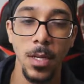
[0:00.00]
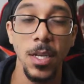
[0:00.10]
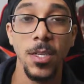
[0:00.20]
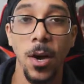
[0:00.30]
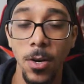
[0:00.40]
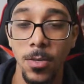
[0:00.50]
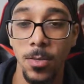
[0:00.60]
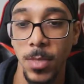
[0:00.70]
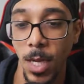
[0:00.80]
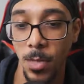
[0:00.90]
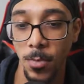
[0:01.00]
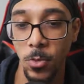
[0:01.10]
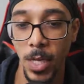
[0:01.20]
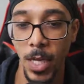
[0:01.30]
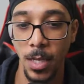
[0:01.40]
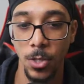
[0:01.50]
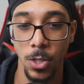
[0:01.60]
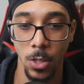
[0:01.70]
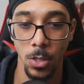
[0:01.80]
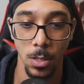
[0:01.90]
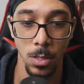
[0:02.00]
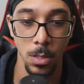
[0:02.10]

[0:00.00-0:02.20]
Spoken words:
hard sometimes. You can't just